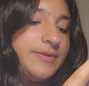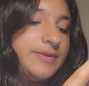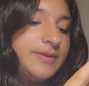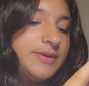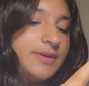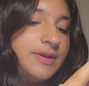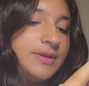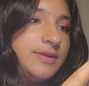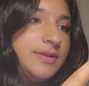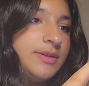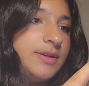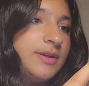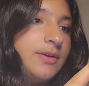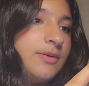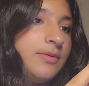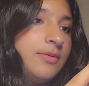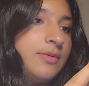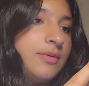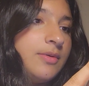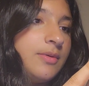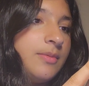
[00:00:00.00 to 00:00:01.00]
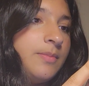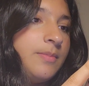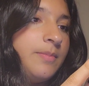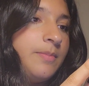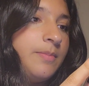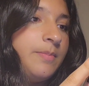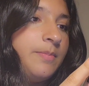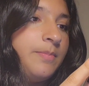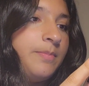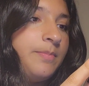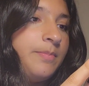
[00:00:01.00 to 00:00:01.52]

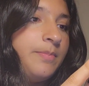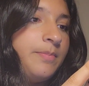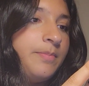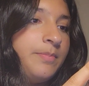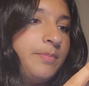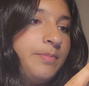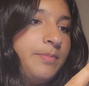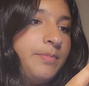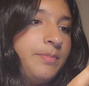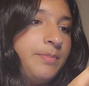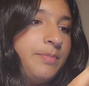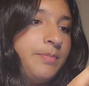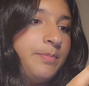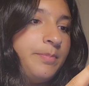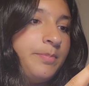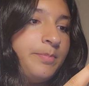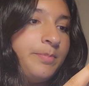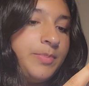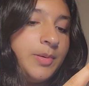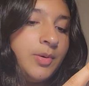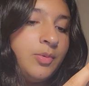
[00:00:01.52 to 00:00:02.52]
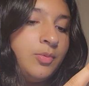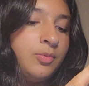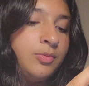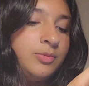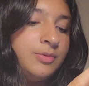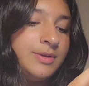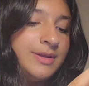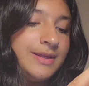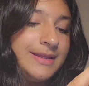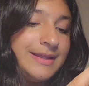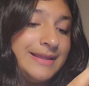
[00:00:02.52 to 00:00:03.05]

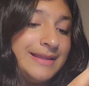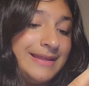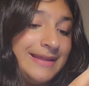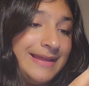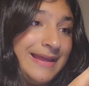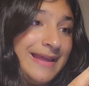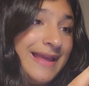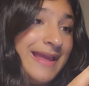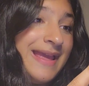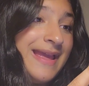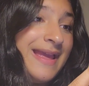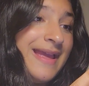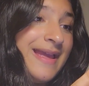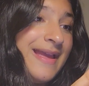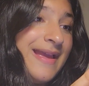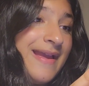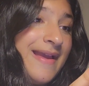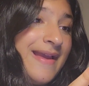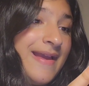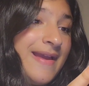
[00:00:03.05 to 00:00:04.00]
Tatiokoboki?